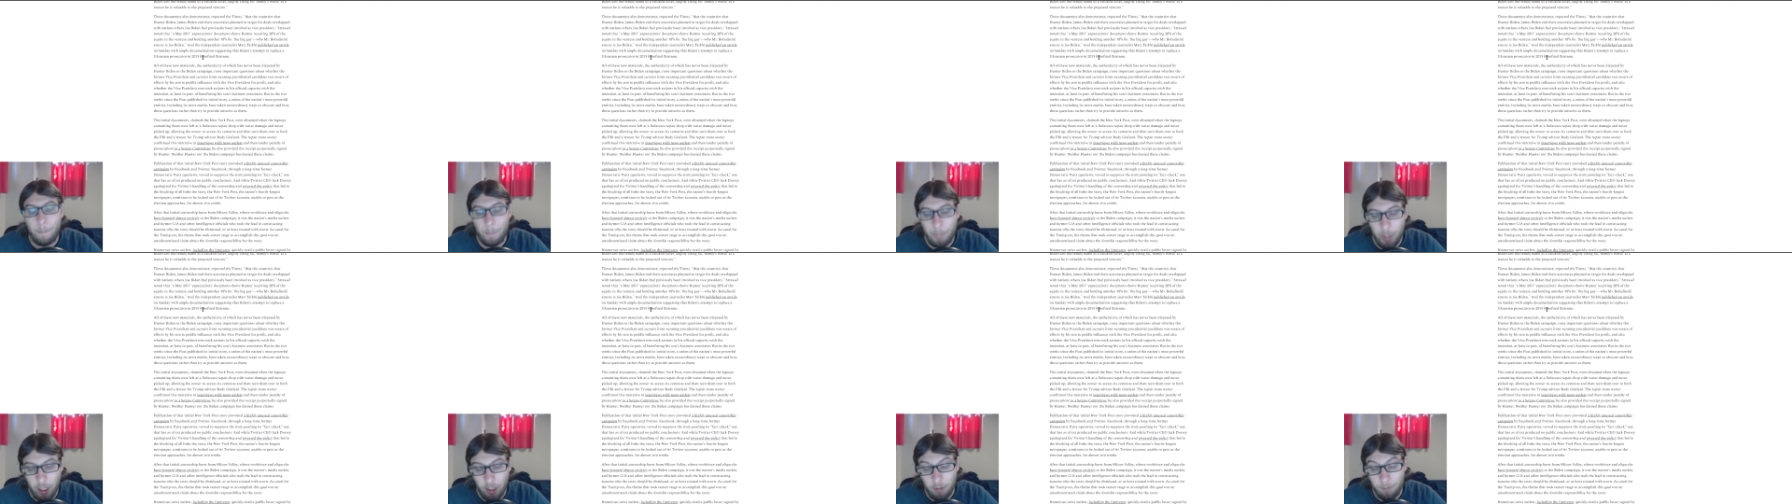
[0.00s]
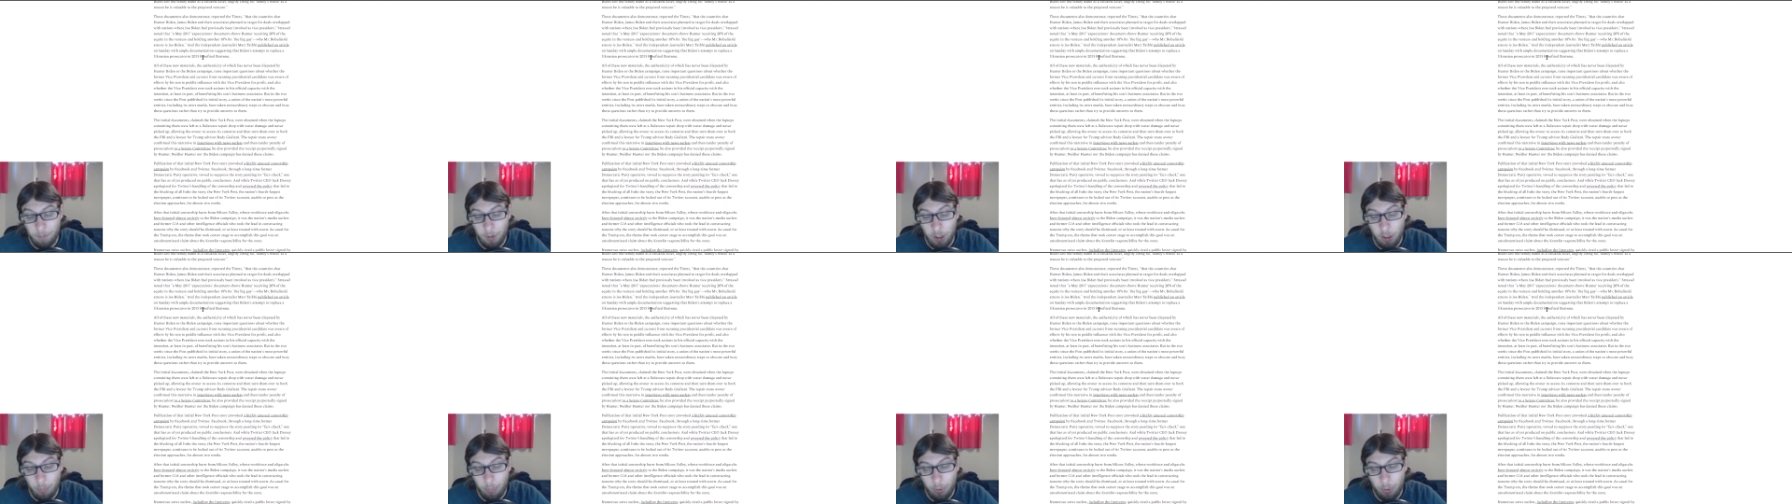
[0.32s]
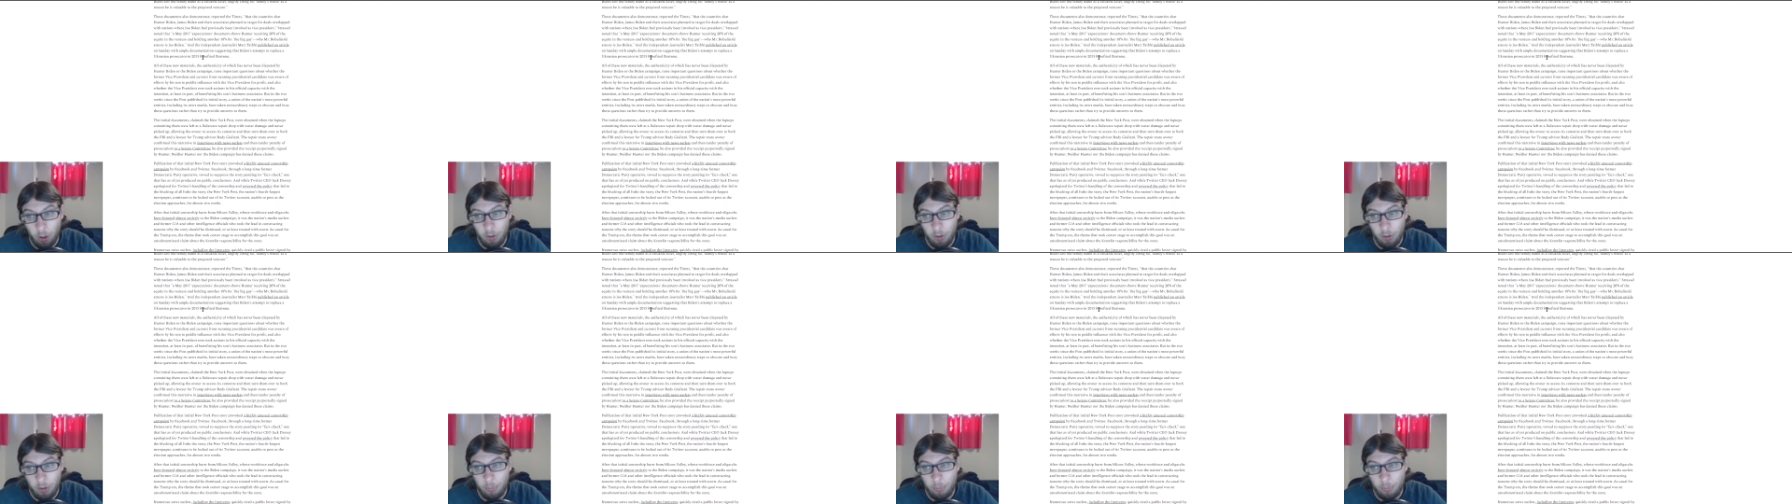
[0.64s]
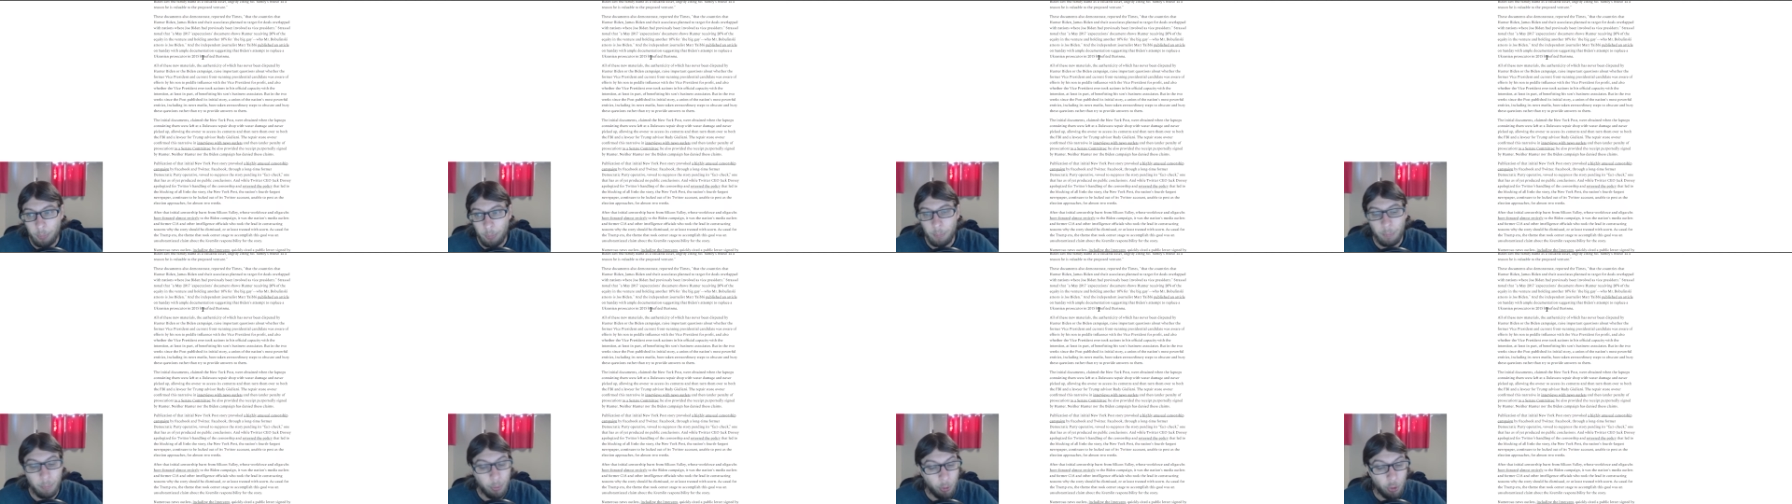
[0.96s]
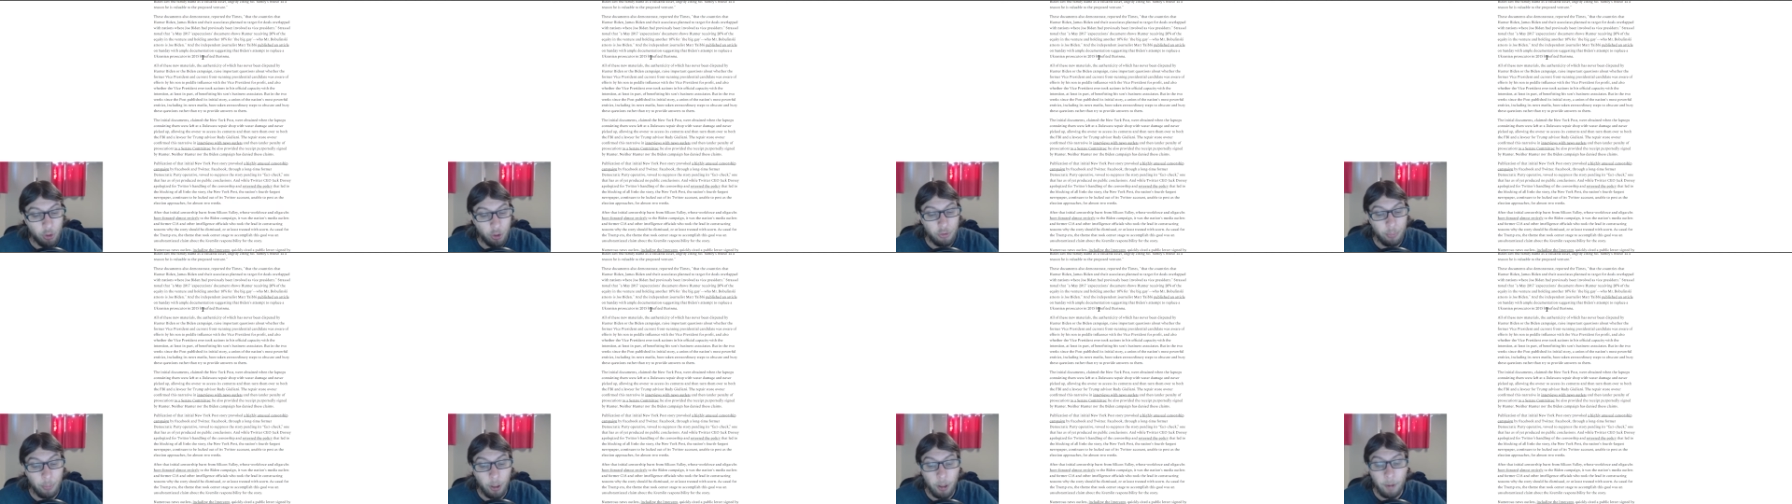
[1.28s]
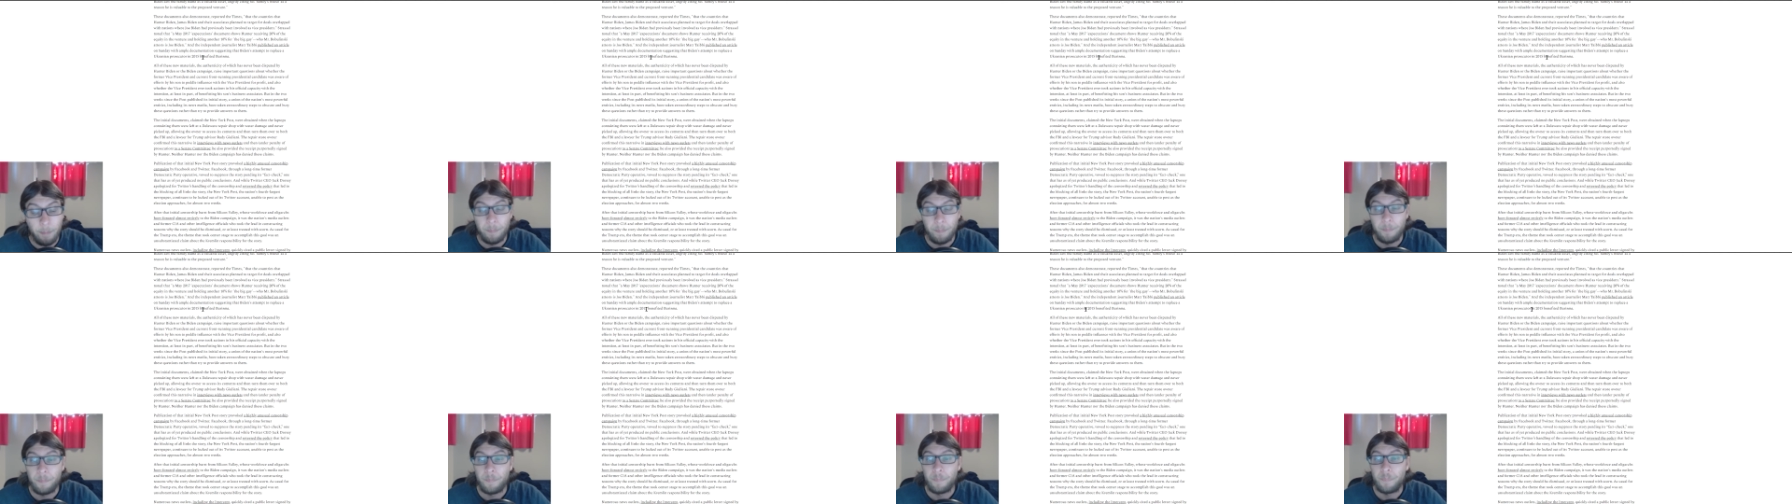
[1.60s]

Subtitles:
benefited Burisma.